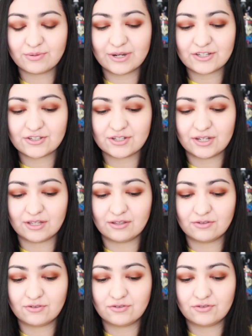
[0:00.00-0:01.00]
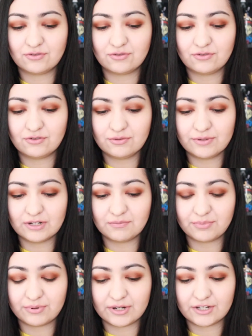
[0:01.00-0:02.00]
question. Do an
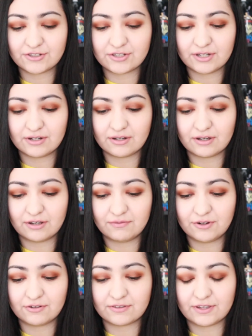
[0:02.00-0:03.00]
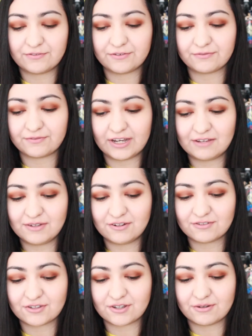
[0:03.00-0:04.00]
impression of yourself from 5
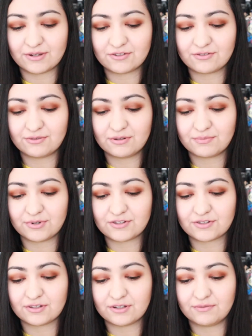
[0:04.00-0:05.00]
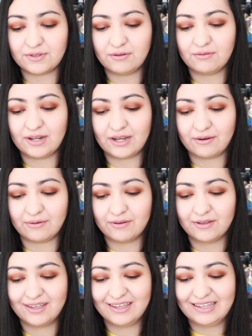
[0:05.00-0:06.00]
years ago and do an impression of you now
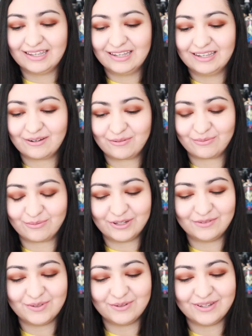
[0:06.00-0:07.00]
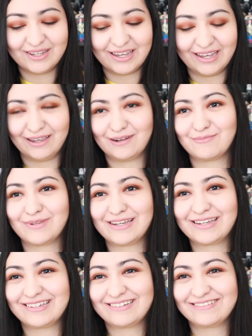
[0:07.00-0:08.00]
reviewing
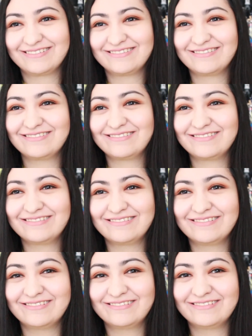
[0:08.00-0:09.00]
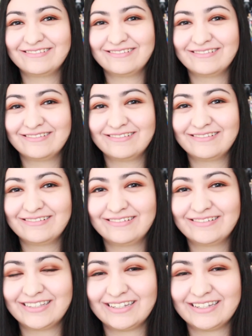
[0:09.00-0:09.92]
anime. Oh